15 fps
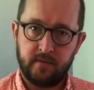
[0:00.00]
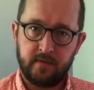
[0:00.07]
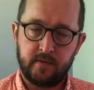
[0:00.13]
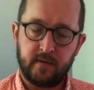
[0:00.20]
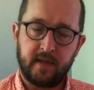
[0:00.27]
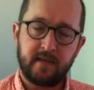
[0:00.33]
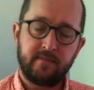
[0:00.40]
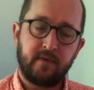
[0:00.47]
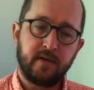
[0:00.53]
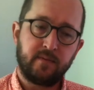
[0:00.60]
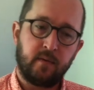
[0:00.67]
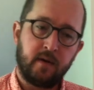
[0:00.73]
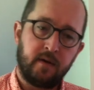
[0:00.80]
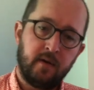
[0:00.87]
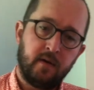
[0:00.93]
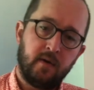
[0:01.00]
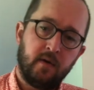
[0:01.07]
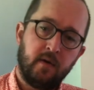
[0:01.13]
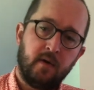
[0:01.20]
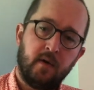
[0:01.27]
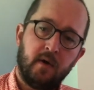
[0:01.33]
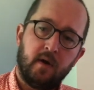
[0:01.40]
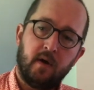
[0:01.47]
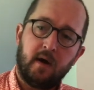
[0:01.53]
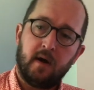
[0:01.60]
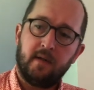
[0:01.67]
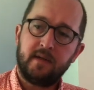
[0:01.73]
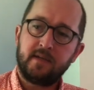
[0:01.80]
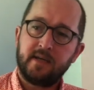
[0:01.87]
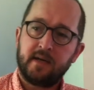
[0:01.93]
So that's phrase 1.
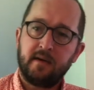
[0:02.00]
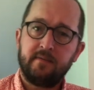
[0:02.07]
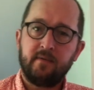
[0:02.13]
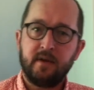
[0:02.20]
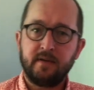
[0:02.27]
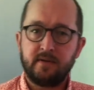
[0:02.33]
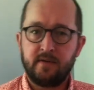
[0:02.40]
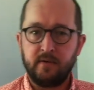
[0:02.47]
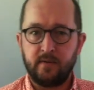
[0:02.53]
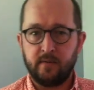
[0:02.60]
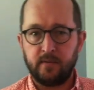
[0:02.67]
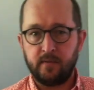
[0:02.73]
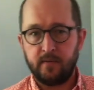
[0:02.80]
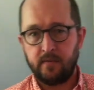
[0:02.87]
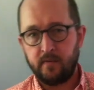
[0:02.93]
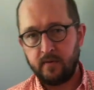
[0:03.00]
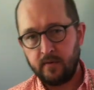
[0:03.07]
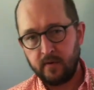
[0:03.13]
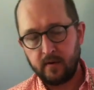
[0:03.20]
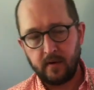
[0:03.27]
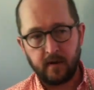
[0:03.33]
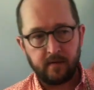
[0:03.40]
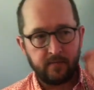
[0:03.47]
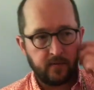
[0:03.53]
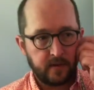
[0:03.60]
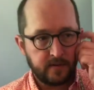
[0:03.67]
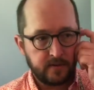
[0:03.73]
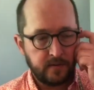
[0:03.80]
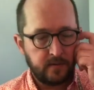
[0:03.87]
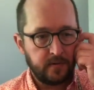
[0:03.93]
Let's check out phrase 2. Phrase
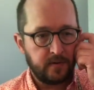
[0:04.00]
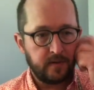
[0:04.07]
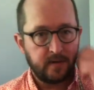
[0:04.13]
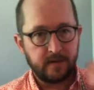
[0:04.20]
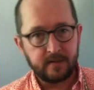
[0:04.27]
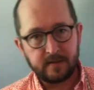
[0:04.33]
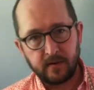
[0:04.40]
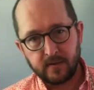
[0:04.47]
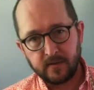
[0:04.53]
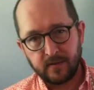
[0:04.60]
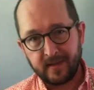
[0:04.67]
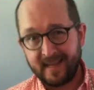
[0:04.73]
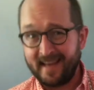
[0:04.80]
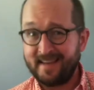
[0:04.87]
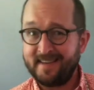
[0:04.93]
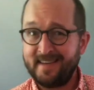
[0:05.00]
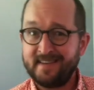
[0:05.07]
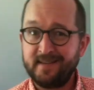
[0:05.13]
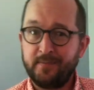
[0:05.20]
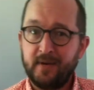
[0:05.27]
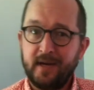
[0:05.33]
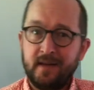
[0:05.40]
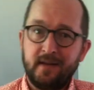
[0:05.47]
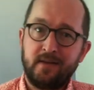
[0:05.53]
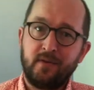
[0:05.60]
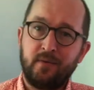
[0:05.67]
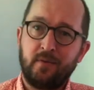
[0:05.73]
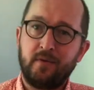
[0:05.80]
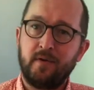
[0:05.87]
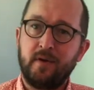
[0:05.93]
2 starts with an anticipated
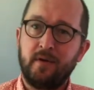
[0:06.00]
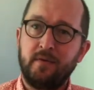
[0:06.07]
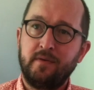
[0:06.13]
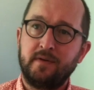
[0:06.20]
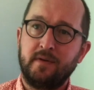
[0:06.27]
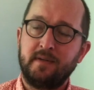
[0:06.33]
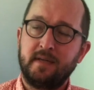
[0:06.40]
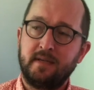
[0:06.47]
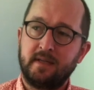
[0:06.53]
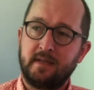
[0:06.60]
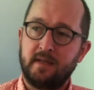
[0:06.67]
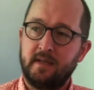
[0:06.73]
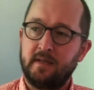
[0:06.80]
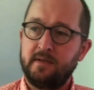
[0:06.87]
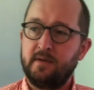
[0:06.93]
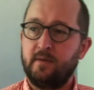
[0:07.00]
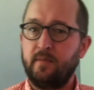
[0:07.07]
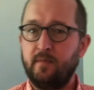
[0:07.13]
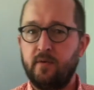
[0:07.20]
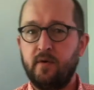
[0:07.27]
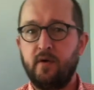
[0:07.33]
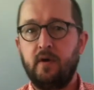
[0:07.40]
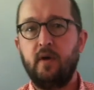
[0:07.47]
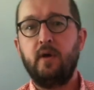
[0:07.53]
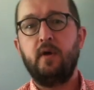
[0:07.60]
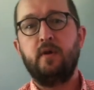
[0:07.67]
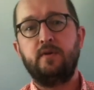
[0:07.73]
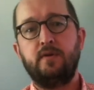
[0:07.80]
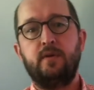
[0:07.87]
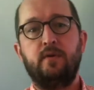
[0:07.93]
quarter note, so it sounds like this. 1,
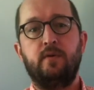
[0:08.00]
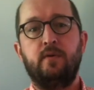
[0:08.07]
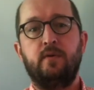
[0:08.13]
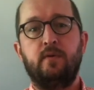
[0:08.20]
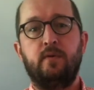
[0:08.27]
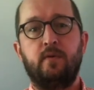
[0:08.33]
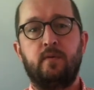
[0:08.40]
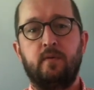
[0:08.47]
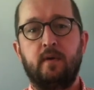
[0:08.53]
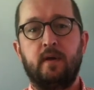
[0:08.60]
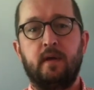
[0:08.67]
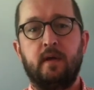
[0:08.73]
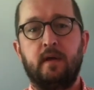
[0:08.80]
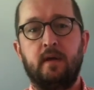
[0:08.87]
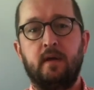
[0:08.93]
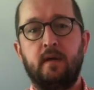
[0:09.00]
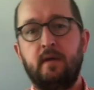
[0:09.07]
2, 3.